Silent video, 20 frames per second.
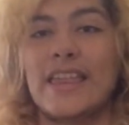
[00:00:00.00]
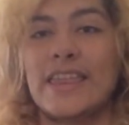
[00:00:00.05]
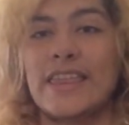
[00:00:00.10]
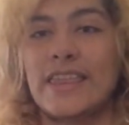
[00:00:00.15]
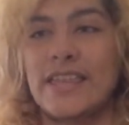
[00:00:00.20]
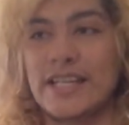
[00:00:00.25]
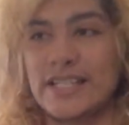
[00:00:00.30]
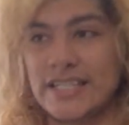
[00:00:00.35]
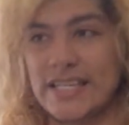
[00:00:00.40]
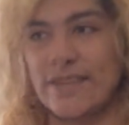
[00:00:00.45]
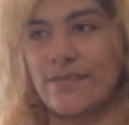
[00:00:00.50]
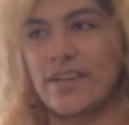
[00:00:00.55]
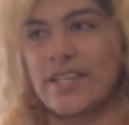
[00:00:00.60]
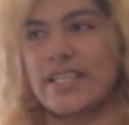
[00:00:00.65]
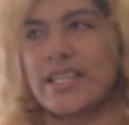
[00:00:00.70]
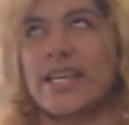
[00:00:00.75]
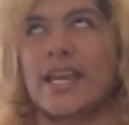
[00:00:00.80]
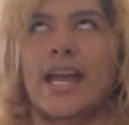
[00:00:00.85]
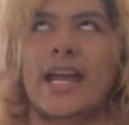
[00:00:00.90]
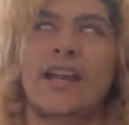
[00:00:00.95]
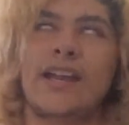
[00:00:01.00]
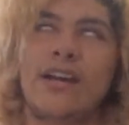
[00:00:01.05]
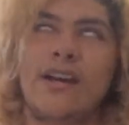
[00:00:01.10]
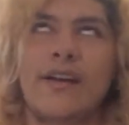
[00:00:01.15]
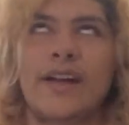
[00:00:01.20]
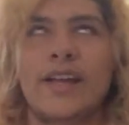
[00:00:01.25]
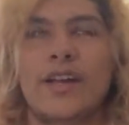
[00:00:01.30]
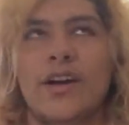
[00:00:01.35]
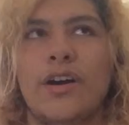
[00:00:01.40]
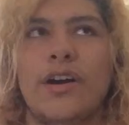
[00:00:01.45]
the Divas. And I know
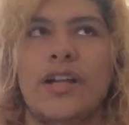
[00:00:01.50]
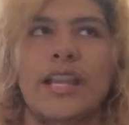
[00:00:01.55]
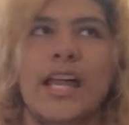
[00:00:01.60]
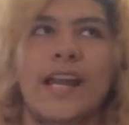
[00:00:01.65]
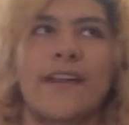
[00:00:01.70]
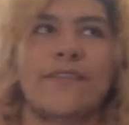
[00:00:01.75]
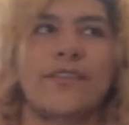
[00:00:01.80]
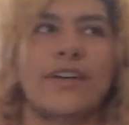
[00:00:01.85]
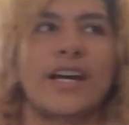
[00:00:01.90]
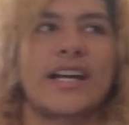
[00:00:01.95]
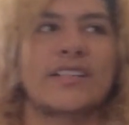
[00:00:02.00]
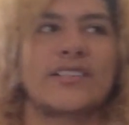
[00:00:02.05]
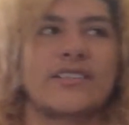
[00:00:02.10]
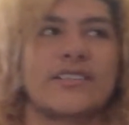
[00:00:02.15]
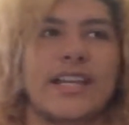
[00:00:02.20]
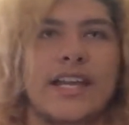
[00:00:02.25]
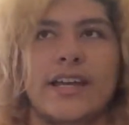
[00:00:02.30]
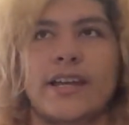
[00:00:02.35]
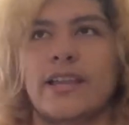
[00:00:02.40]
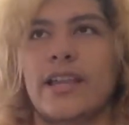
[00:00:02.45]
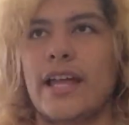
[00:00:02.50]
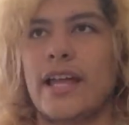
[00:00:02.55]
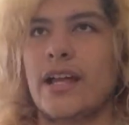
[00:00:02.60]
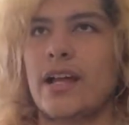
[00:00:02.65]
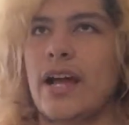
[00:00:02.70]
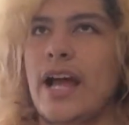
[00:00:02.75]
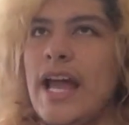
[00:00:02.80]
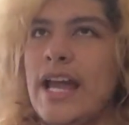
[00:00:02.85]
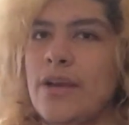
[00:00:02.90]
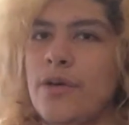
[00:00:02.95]
a lot of you guys are saying,
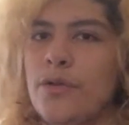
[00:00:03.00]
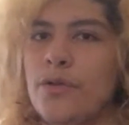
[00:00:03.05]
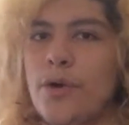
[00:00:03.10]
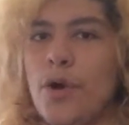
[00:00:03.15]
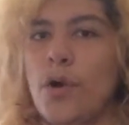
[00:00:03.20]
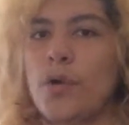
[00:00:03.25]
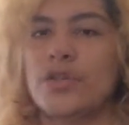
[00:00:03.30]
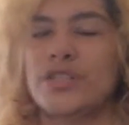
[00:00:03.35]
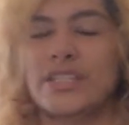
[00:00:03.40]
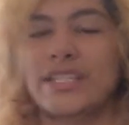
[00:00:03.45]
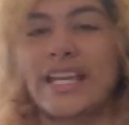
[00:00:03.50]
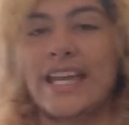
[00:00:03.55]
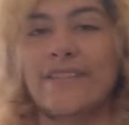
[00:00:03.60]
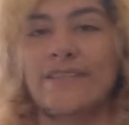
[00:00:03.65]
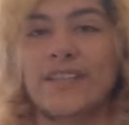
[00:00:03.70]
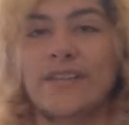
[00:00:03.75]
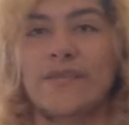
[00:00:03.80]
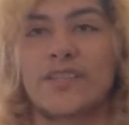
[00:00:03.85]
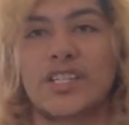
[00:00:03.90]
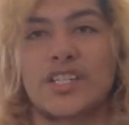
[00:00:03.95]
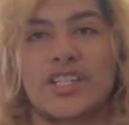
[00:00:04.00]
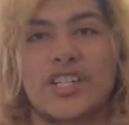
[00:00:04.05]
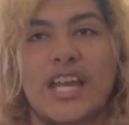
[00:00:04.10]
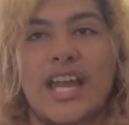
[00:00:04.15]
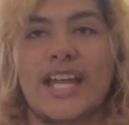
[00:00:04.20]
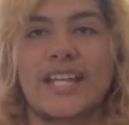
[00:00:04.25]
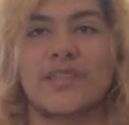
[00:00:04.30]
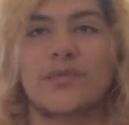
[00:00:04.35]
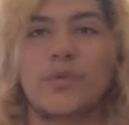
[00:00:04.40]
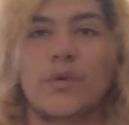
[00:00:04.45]
like, I know the whole give Divas a
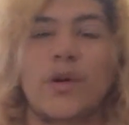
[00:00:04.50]
chance.